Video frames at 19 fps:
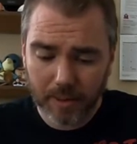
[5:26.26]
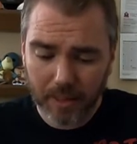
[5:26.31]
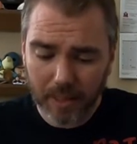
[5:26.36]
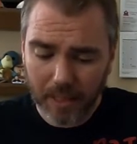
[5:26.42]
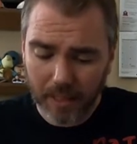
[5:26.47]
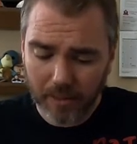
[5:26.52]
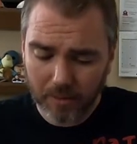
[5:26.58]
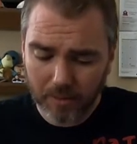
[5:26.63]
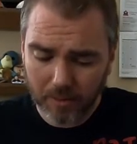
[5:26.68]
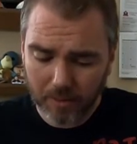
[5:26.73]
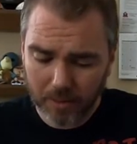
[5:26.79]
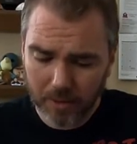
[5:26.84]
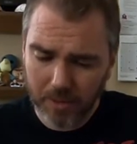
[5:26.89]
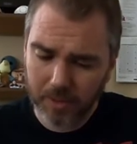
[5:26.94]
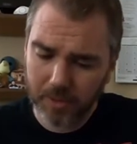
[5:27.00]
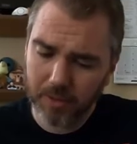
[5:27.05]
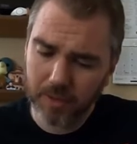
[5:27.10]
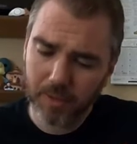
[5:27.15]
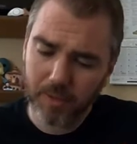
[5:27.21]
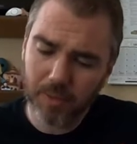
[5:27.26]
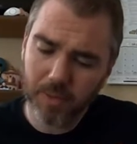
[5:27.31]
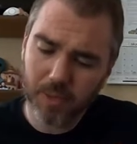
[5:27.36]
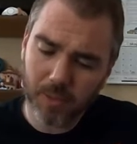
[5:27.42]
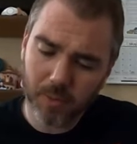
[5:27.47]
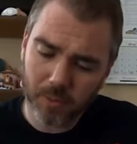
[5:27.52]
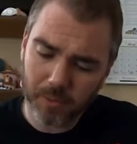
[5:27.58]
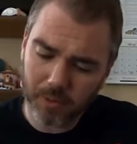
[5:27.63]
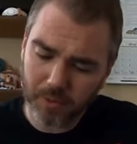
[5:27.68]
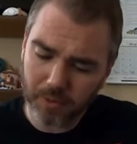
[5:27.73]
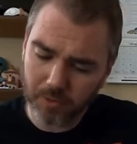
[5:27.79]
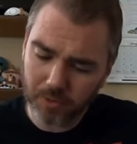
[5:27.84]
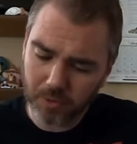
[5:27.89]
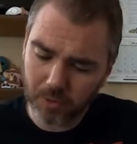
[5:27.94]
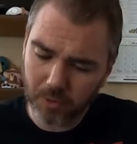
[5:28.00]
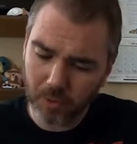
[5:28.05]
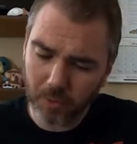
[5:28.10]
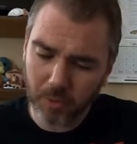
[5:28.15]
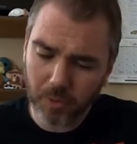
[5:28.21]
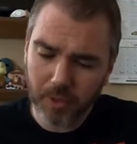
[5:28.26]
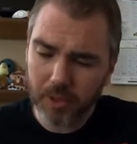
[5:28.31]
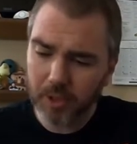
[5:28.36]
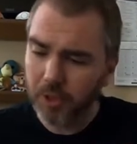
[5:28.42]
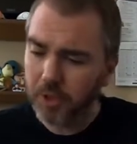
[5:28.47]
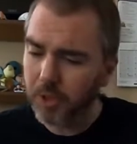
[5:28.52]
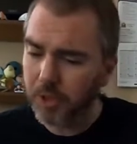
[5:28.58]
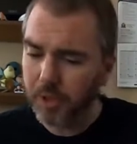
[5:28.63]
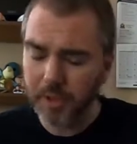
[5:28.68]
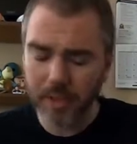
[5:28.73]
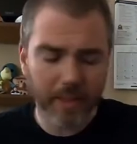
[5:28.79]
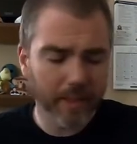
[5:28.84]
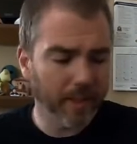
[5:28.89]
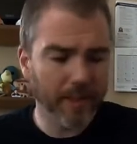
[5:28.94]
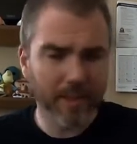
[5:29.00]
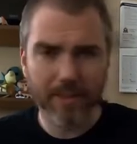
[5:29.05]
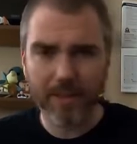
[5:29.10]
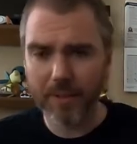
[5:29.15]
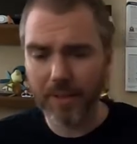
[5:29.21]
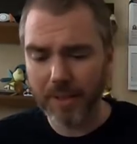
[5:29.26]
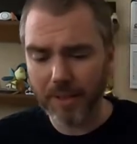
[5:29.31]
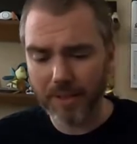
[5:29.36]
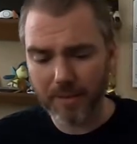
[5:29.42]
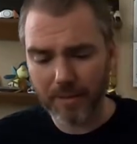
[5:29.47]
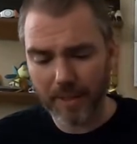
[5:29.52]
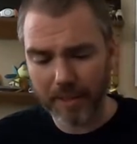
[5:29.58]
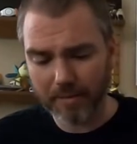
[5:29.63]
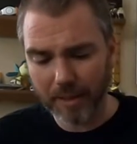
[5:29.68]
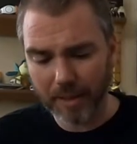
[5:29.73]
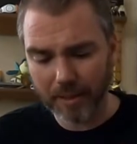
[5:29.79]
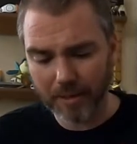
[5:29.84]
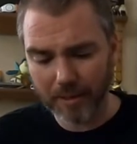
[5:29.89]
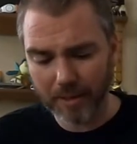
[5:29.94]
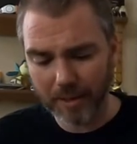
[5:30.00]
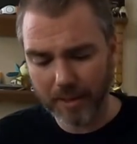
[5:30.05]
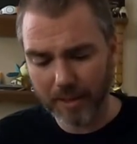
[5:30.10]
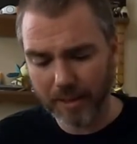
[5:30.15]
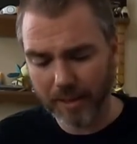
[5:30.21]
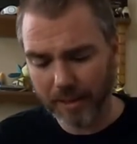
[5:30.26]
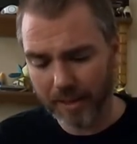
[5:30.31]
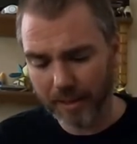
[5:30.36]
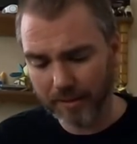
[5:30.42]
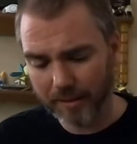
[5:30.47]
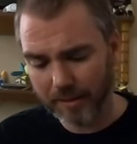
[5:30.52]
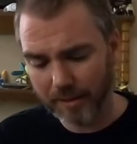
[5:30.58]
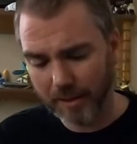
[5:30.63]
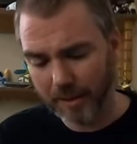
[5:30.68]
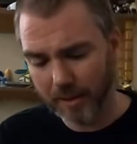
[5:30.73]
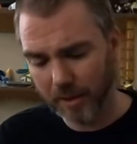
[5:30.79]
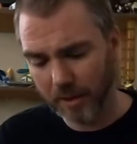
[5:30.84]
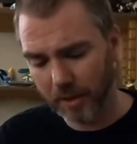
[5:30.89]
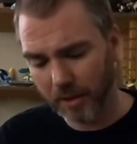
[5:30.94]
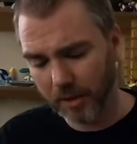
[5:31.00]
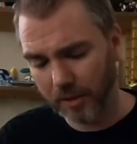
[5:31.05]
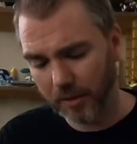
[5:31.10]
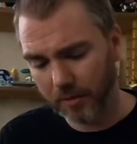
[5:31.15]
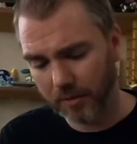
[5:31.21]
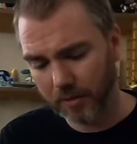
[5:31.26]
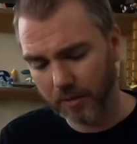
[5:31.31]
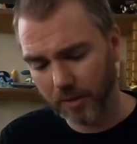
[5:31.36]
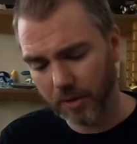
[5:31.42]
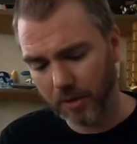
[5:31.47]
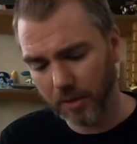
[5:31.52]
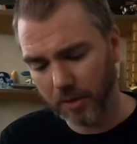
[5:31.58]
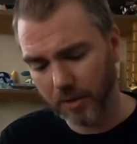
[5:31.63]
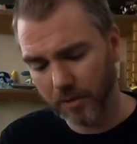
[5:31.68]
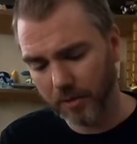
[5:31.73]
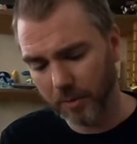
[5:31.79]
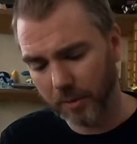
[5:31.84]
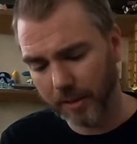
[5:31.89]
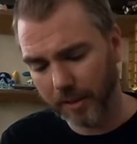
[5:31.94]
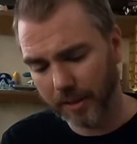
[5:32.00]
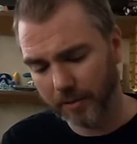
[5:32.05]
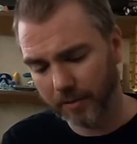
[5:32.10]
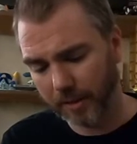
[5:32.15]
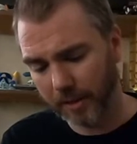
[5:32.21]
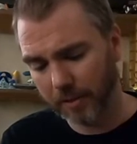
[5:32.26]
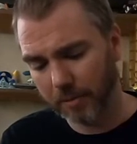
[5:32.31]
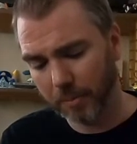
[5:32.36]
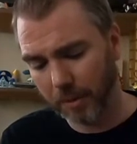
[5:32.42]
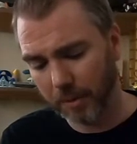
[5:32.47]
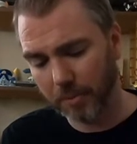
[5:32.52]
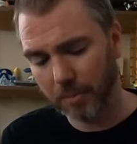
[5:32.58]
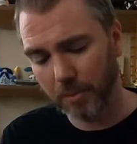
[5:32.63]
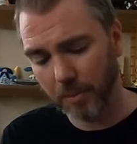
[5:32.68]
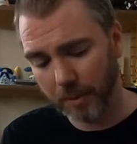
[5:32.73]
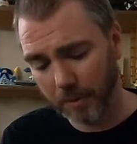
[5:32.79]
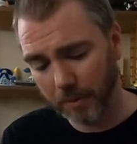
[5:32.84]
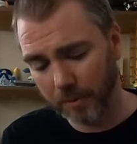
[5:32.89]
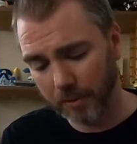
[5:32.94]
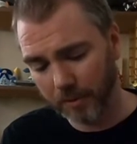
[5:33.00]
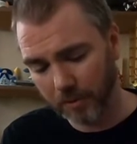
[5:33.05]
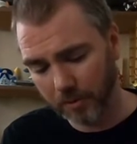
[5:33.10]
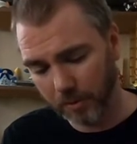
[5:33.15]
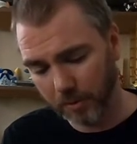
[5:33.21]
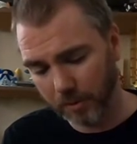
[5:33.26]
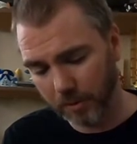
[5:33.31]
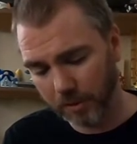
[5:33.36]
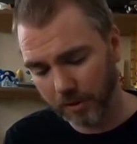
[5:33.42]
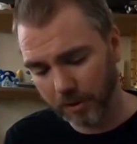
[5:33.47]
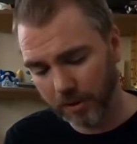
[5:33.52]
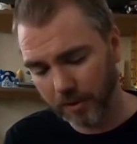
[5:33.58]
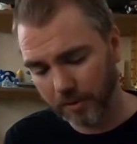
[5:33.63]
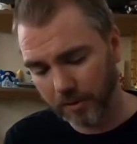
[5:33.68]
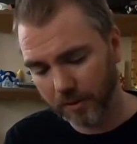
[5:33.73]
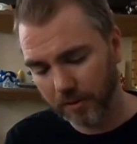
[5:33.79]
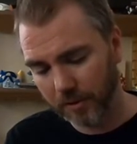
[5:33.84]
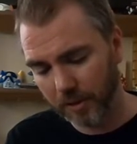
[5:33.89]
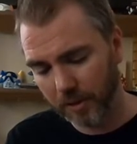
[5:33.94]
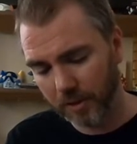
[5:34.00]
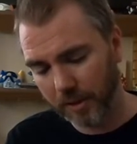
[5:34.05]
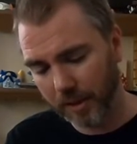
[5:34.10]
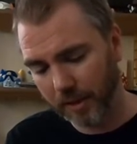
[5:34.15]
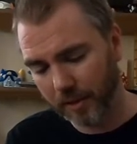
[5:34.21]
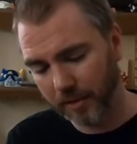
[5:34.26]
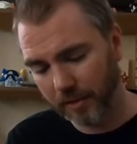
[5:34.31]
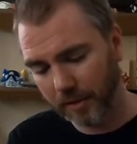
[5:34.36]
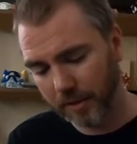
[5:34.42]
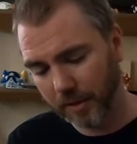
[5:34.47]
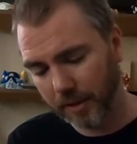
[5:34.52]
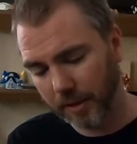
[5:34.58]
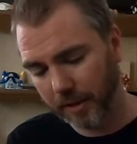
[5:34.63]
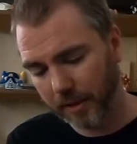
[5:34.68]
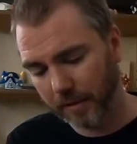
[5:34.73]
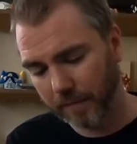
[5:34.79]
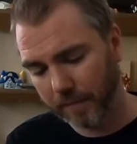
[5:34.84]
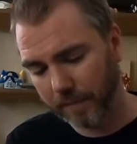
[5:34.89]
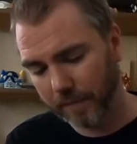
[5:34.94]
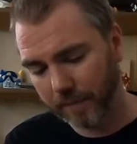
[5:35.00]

I don't know what the storage is on it. I've actually got an SD card installed, so I guess that's probably what the storage is. Let's just take a look here.